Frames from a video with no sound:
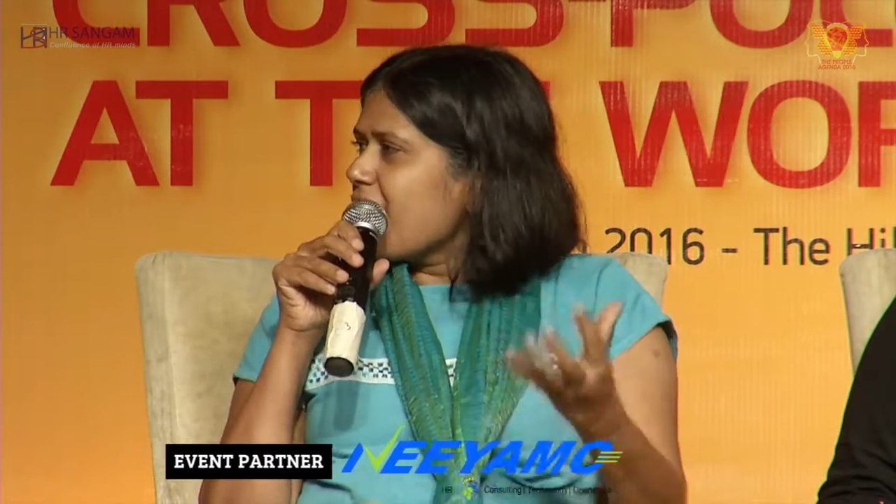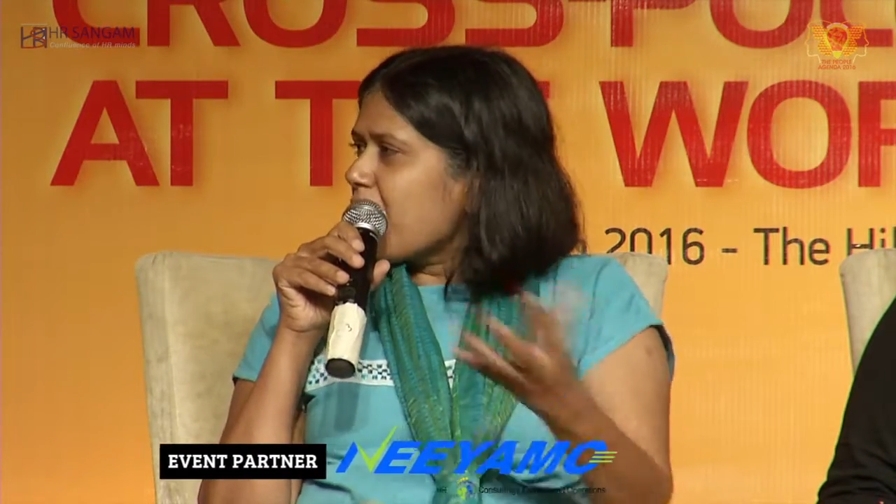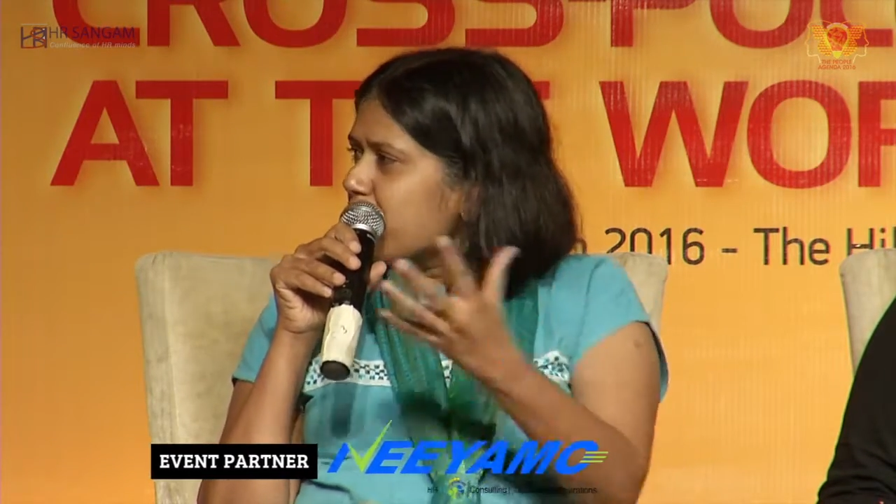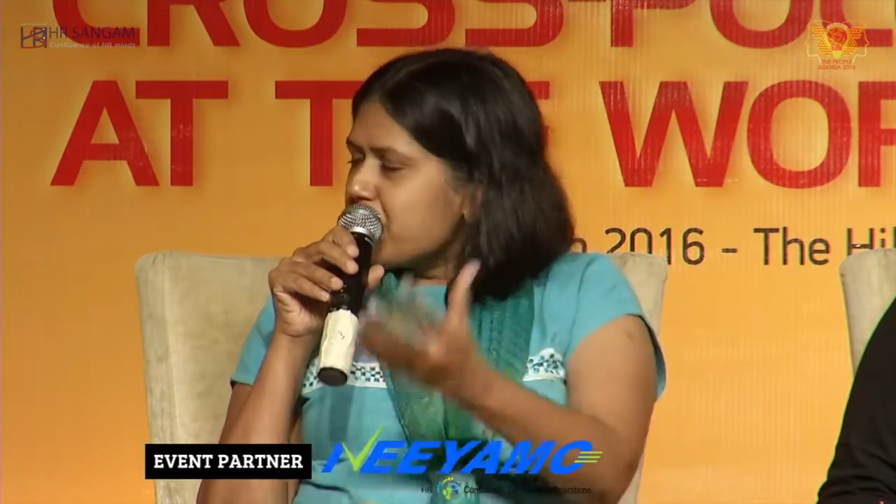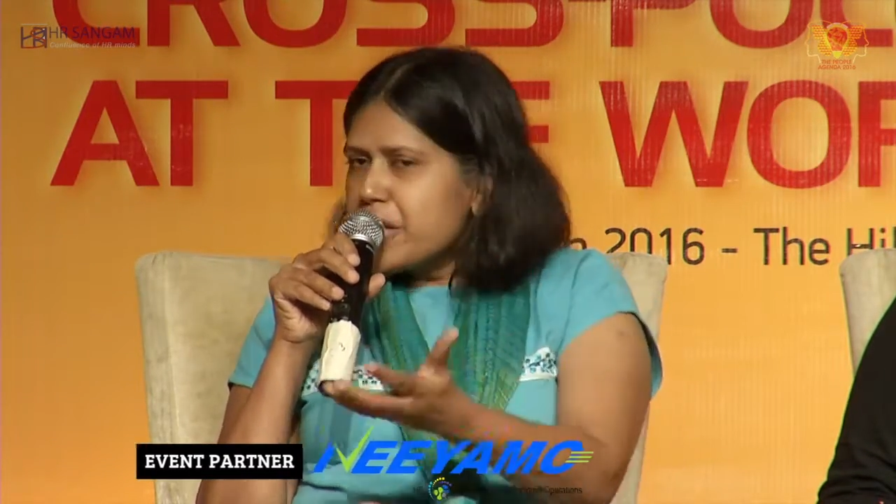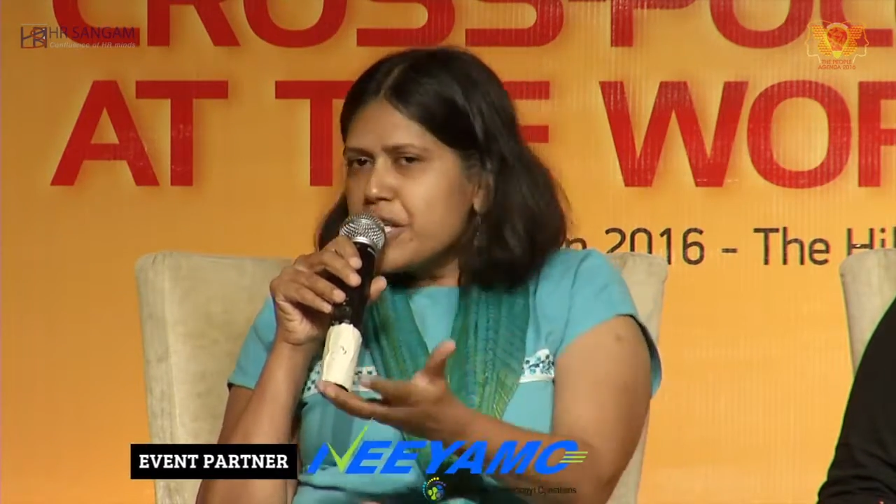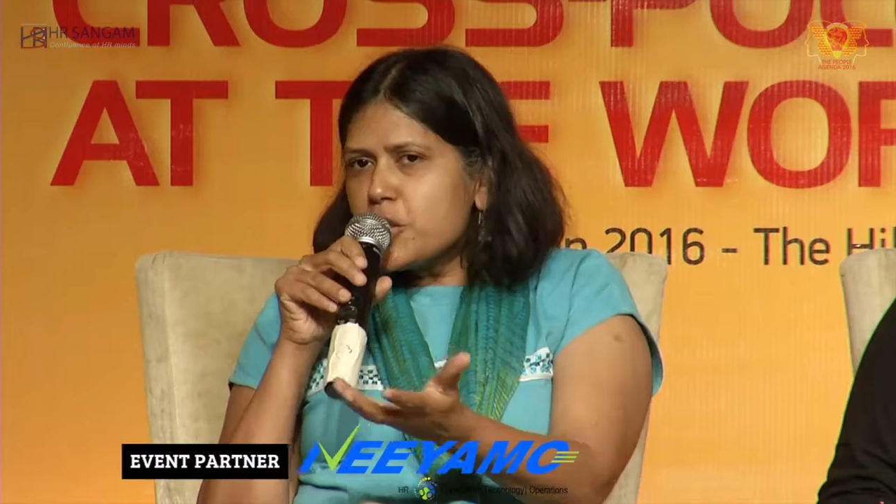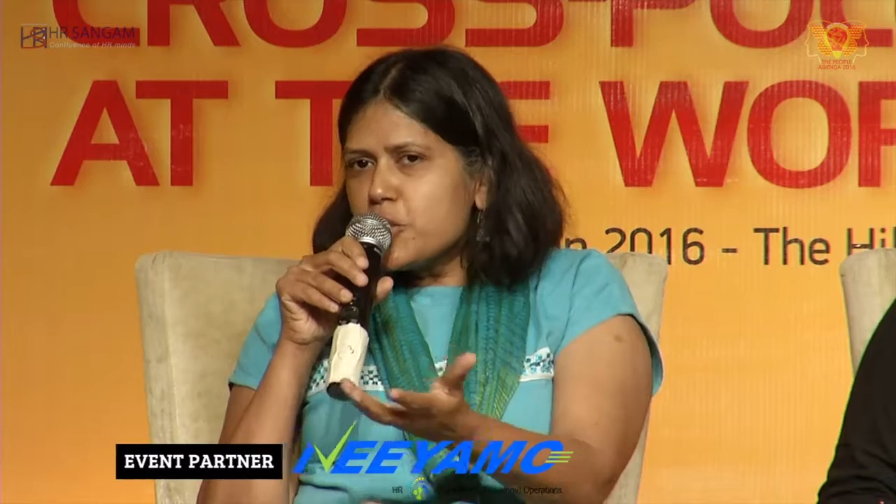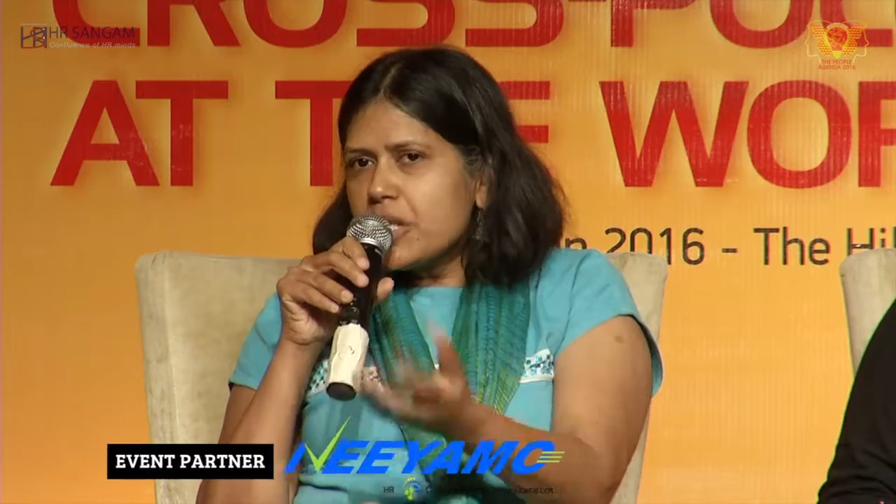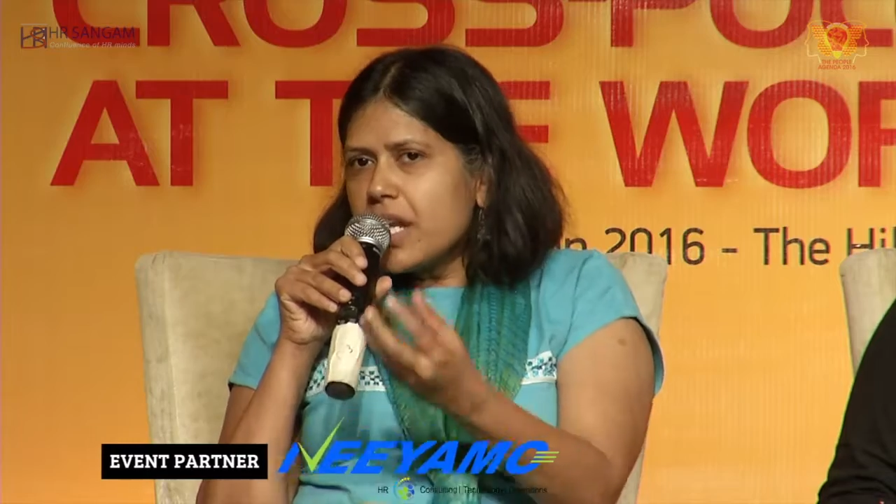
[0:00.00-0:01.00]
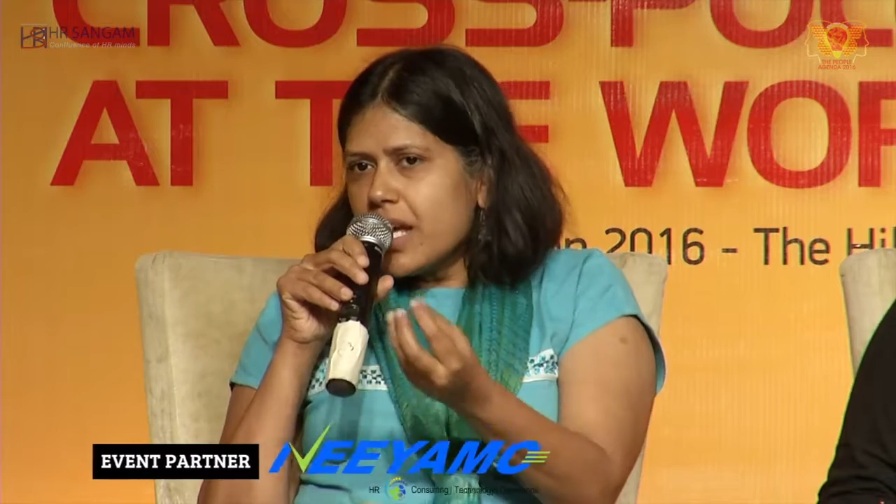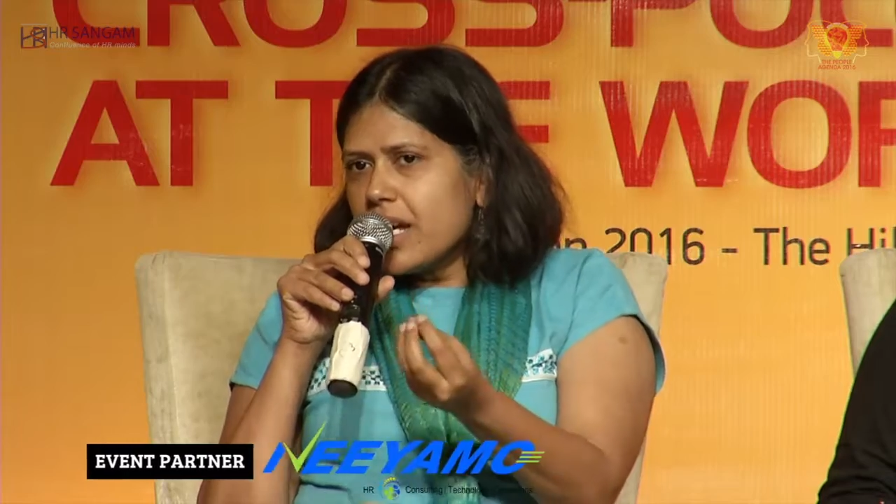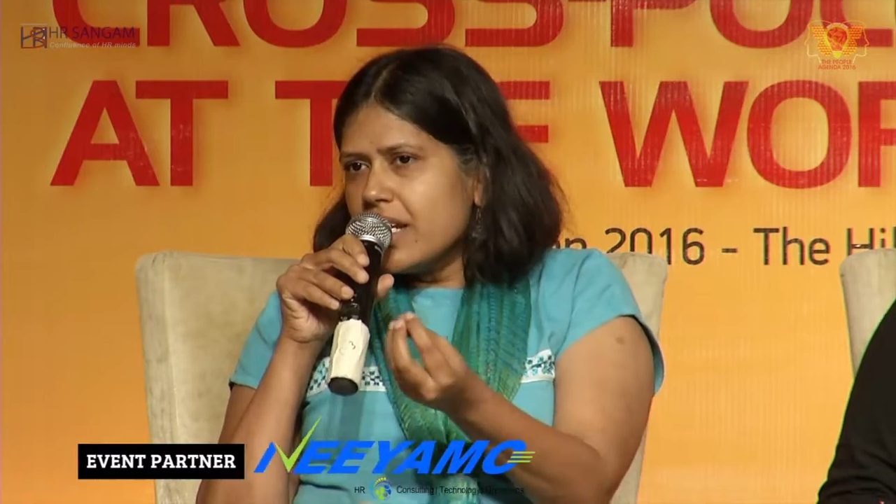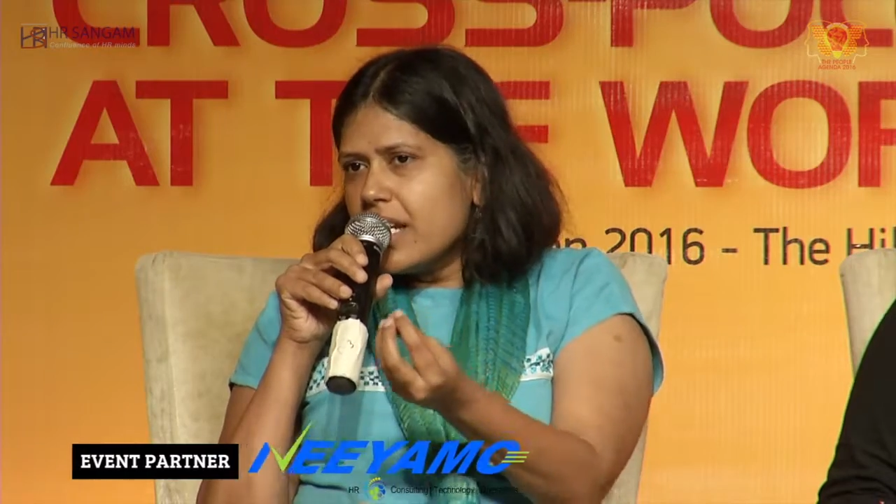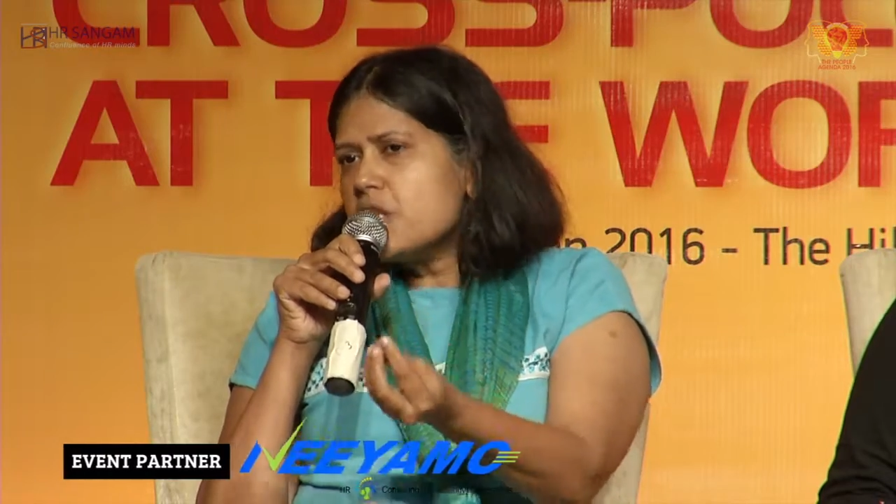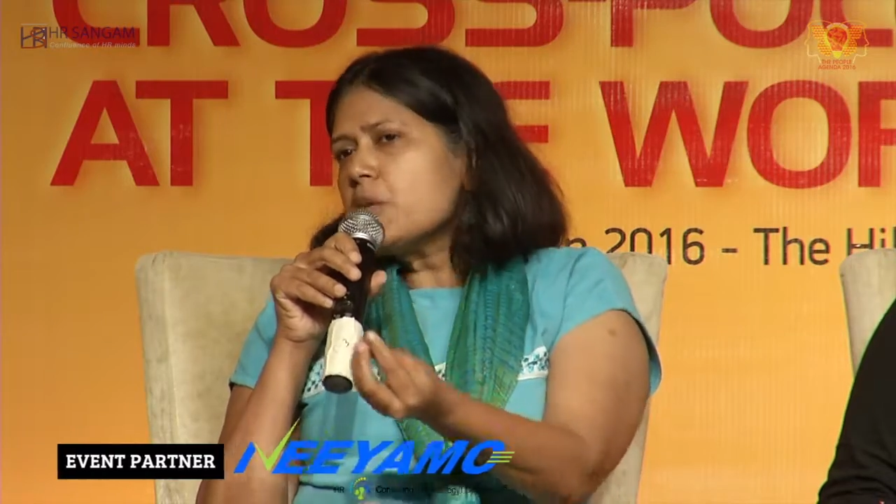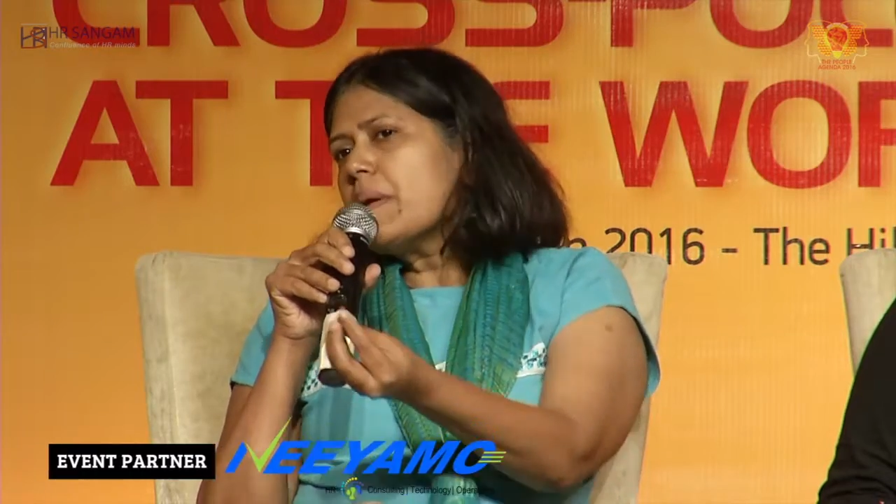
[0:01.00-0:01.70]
garbage need to